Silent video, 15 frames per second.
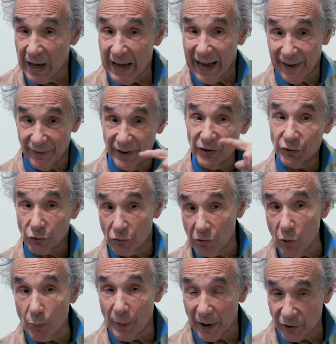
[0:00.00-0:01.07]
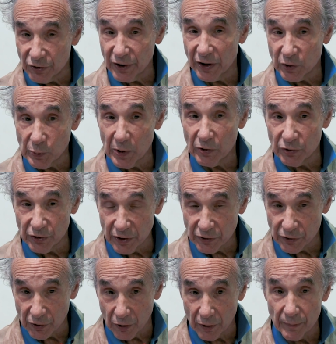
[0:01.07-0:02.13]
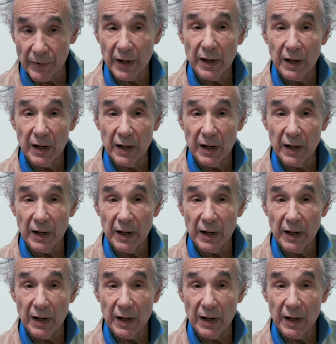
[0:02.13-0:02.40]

And this group on Shakespeare Storm